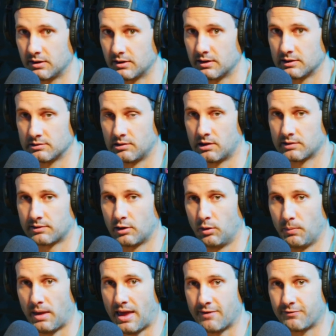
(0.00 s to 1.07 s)
as long as they don't
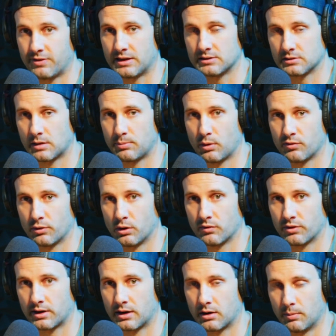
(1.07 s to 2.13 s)
F things up over and over
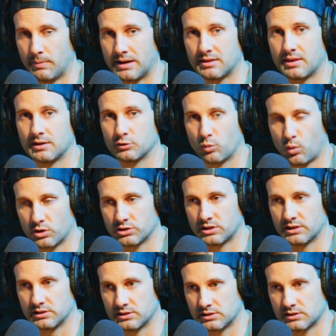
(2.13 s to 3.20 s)
again or make things worse
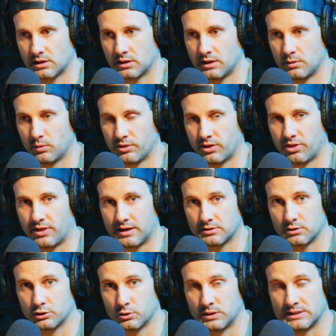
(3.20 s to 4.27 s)
consistently with the things they're
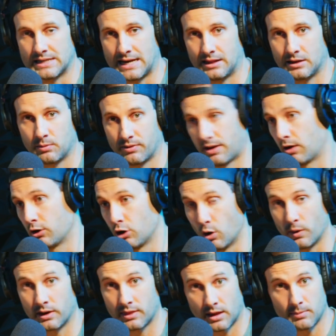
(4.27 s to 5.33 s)
doing daily without
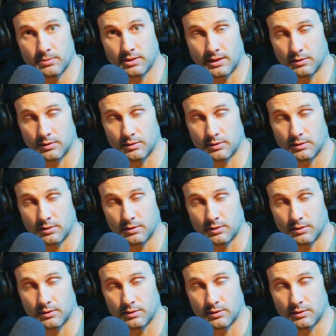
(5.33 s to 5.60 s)
knowing that